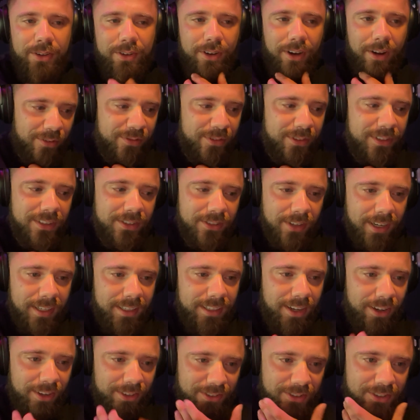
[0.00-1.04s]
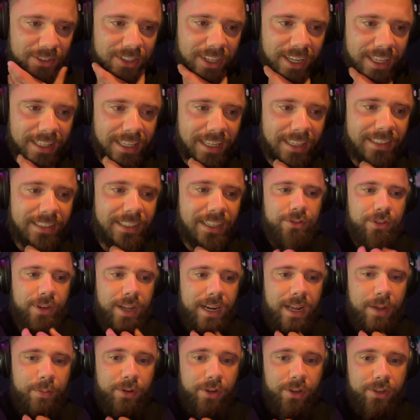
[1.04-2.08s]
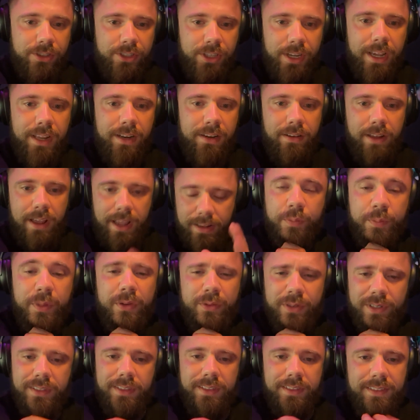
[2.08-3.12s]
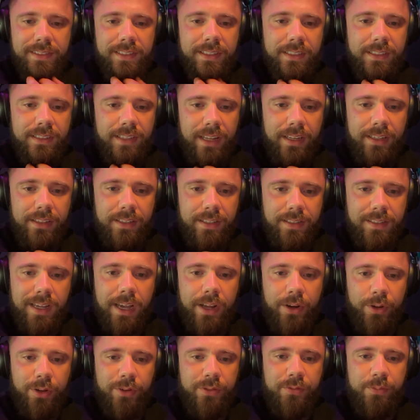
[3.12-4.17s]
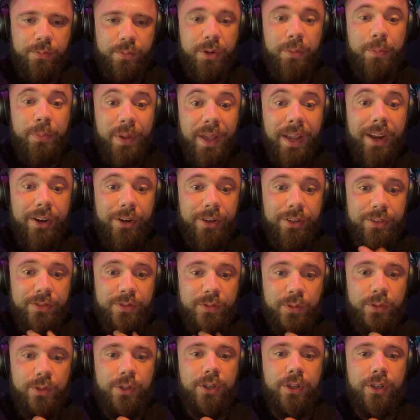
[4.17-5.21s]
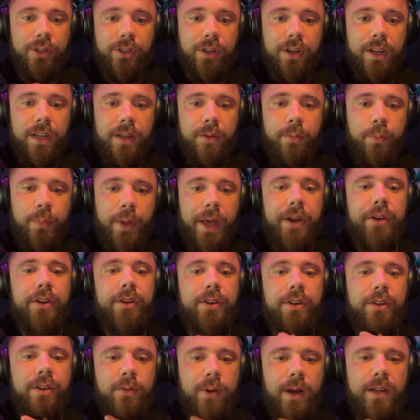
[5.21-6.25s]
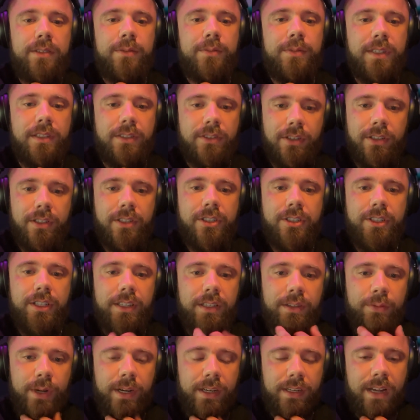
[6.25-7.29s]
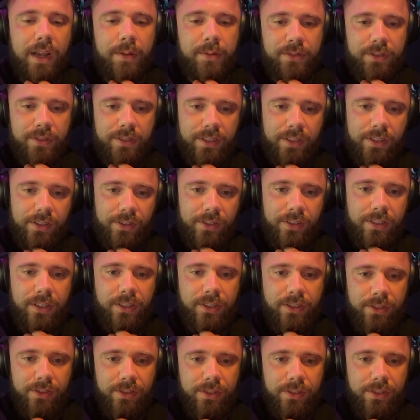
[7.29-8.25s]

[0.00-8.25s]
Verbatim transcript: Are you confident right now to say that Solana blockchain would be resistant and is kind of prepared for better quantum technology when it comes to security